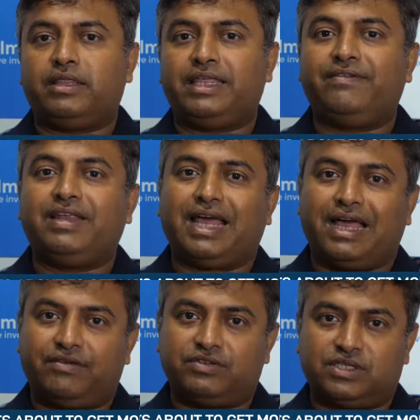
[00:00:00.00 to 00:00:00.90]
They will
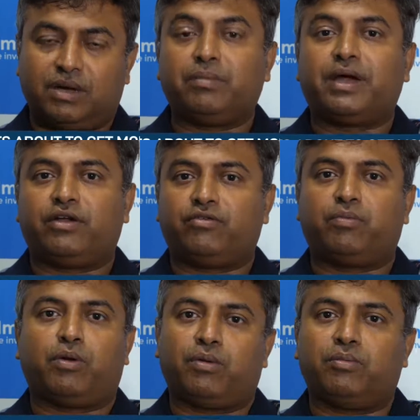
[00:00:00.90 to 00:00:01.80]
have some kind of
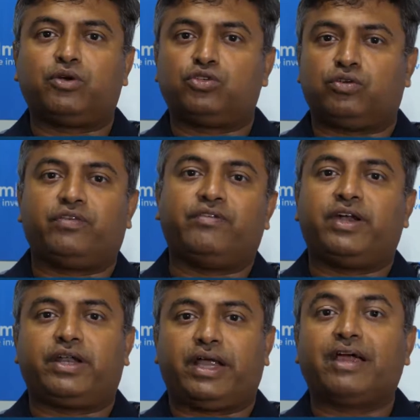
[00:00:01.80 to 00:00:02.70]
a problem because you have inventory.